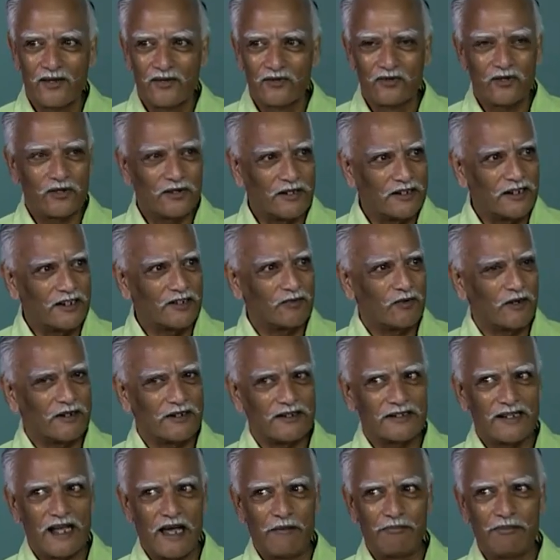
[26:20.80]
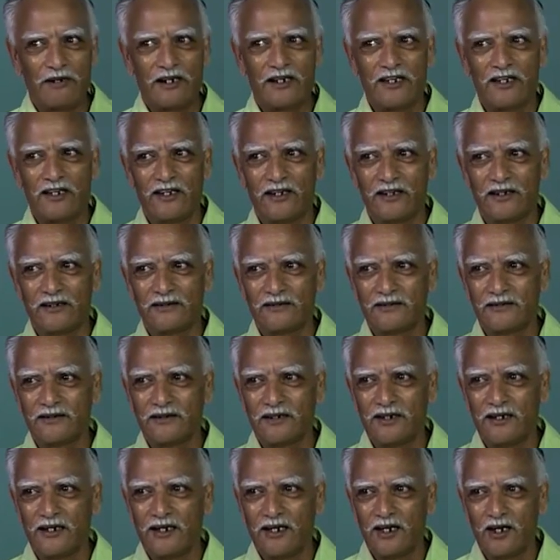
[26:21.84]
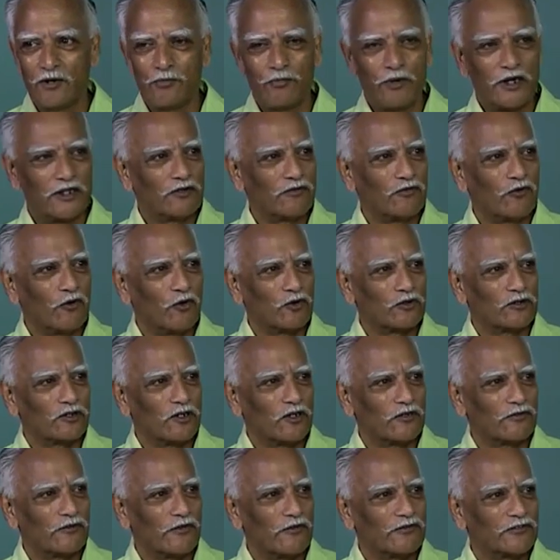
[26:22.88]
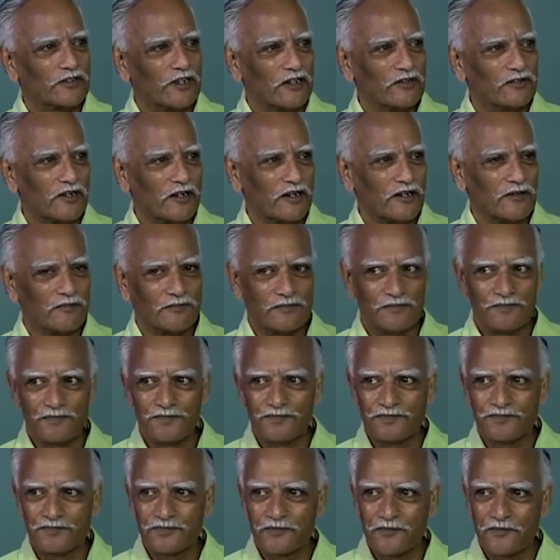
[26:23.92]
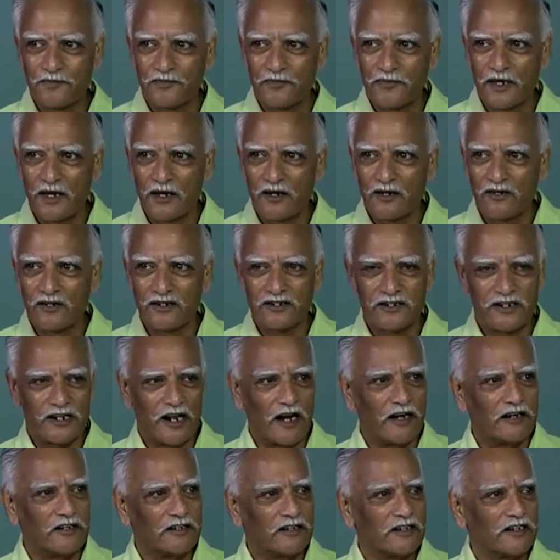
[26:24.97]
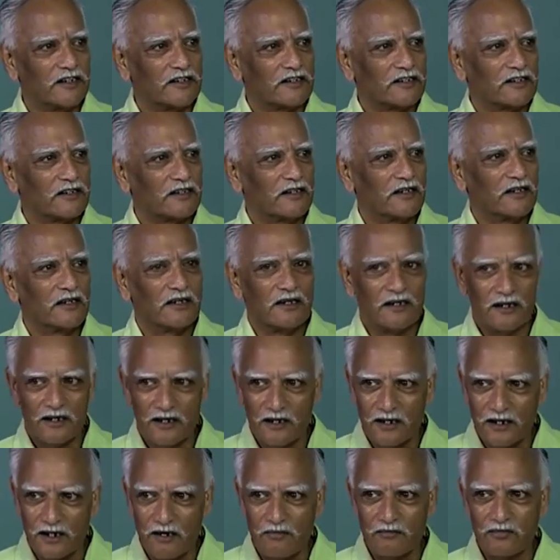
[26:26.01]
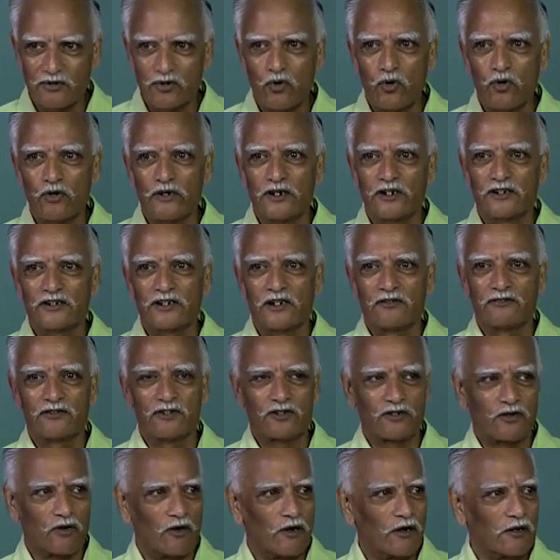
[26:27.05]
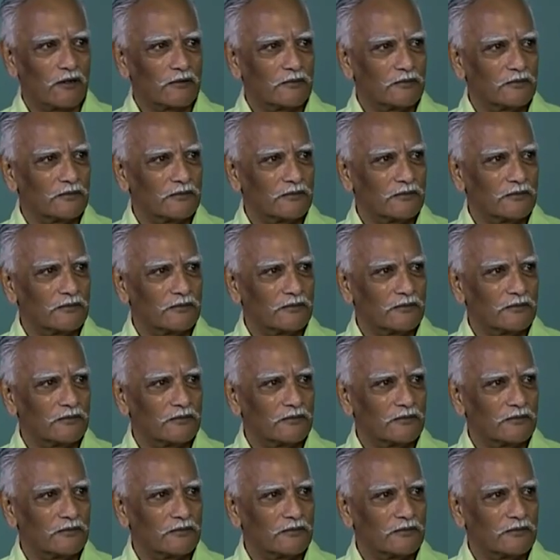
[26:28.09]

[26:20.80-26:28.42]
So this is what is happening here by the fourth or fifth century. Christianity has come to hold itself strong